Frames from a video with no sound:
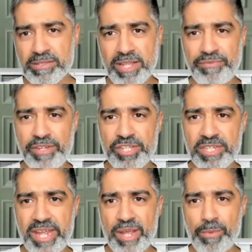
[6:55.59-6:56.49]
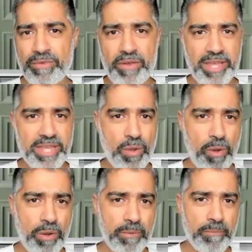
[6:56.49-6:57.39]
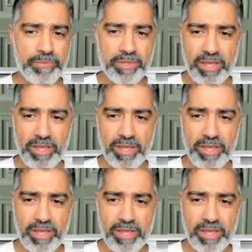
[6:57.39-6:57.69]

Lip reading: So let's finish today with a quote.